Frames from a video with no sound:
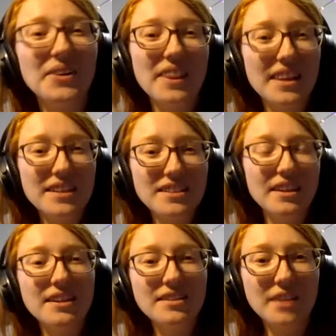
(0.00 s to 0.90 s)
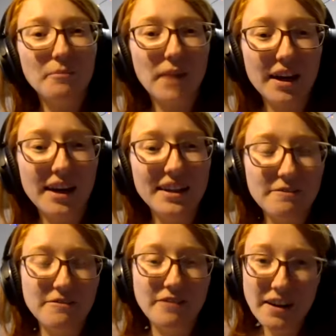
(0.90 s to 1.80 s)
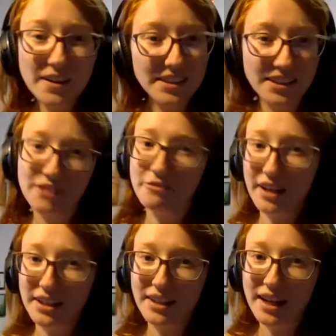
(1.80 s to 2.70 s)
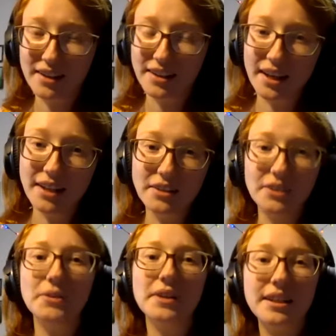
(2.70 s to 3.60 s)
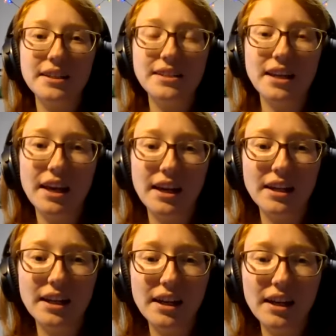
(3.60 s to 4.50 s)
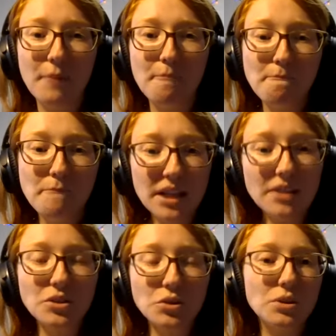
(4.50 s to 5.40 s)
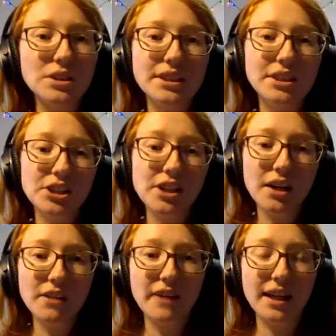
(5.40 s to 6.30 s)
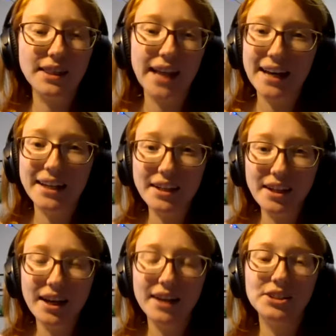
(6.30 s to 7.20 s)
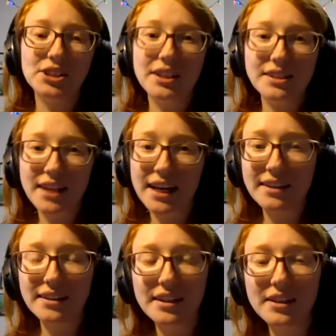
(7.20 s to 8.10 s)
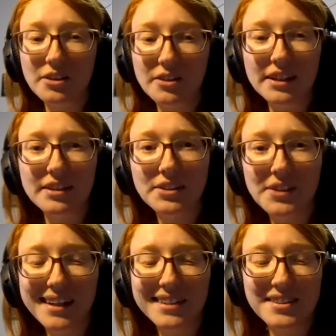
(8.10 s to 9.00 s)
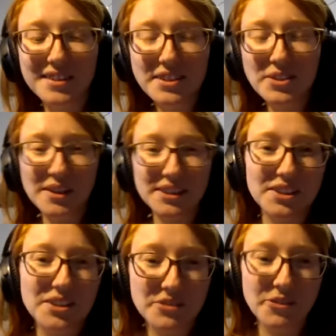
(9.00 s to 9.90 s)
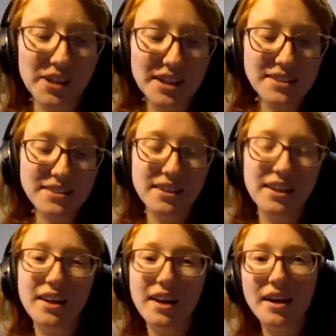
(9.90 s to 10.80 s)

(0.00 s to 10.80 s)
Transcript: So this is my very dear friend Caroline, who is an middle school teacher of Latin, and she has kindly agreed to answer these questions for us.